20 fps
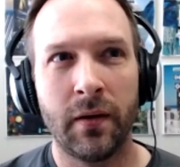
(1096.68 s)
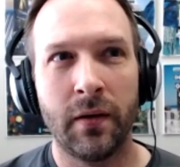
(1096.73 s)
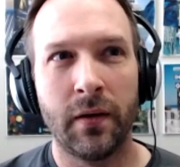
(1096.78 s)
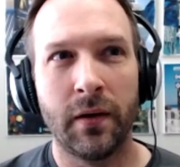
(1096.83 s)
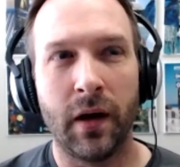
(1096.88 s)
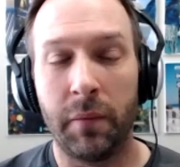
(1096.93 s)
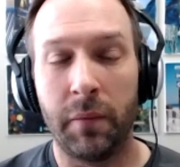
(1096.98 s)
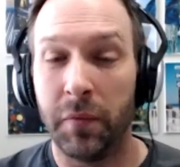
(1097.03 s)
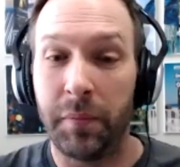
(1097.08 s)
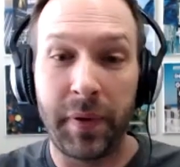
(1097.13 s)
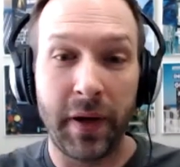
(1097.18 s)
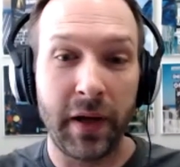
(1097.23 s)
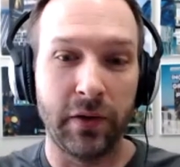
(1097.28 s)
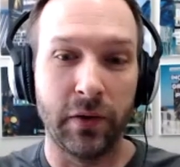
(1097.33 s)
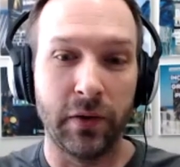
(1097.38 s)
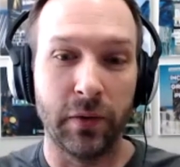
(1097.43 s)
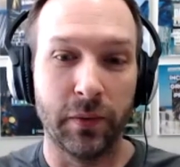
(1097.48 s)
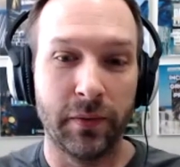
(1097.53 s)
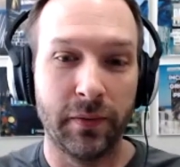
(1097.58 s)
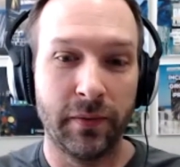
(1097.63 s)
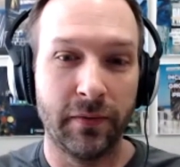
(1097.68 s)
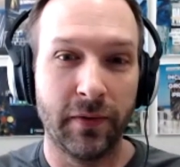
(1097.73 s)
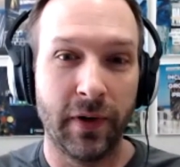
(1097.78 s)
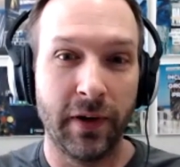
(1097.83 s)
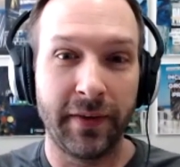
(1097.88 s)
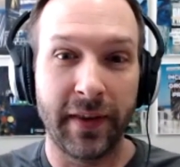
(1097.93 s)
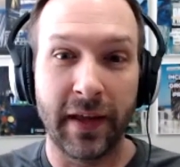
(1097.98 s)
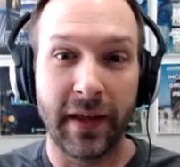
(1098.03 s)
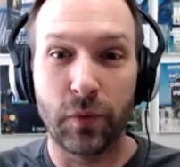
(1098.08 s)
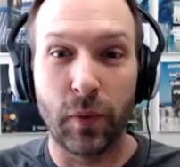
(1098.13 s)
I'm gonna pay you,
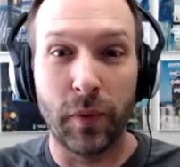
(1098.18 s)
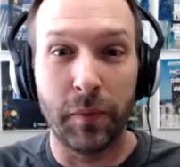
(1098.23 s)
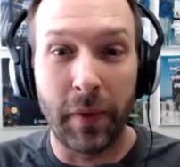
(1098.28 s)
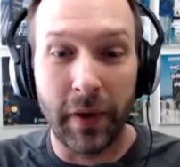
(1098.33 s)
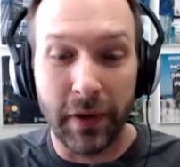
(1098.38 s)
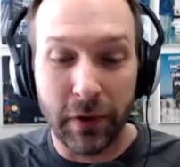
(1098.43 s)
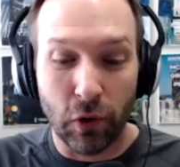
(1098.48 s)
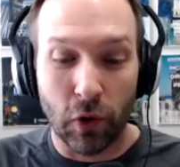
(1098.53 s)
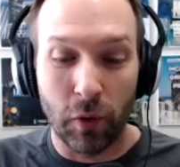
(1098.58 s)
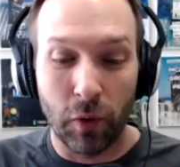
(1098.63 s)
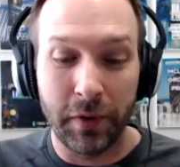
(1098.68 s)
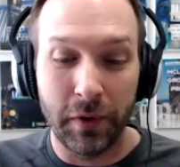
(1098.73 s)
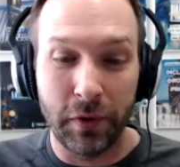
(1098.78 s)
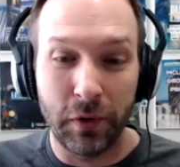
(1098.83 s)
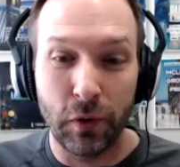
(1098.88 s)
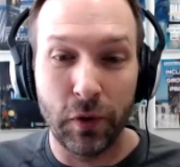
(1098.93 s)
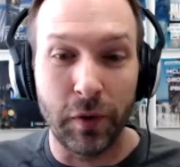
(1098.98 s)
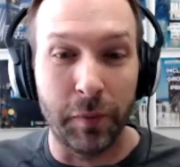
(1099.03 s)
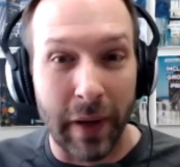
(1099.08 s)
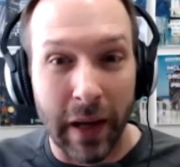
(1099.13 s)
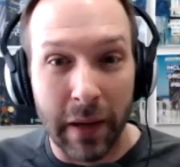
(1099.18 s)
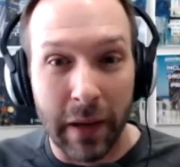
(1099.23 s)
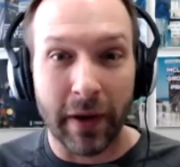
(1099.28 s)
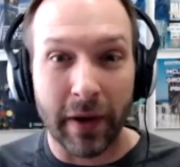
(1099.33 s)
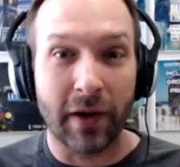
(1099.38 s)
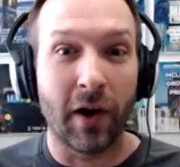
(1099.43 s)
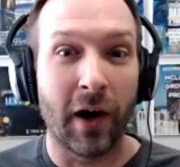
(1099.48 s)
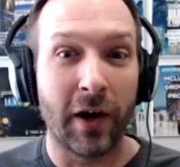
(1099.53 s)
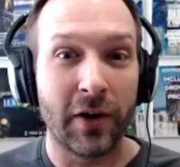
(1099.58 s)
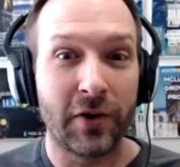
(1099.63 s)
right? That's what money told me to do to pay my
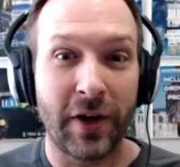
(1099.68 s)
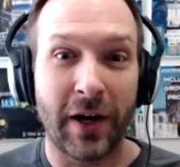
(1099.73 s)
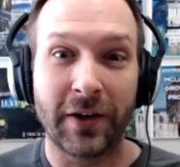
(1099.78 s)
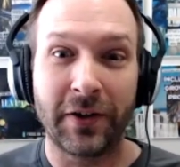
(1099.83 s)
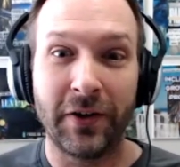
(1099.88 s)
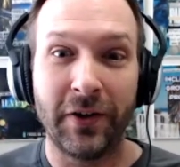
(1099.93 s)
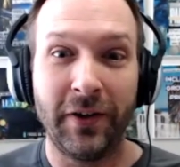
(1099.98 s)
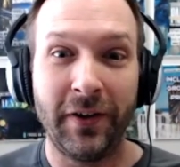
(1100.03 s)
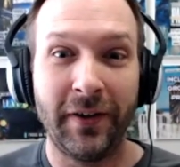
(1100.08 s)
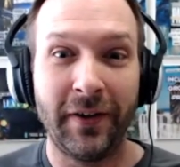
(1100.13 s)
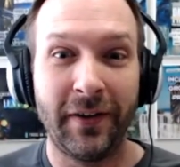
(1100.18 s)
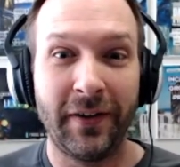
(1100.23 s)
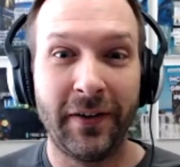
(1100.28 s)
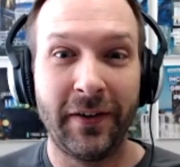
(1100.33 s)
contractor.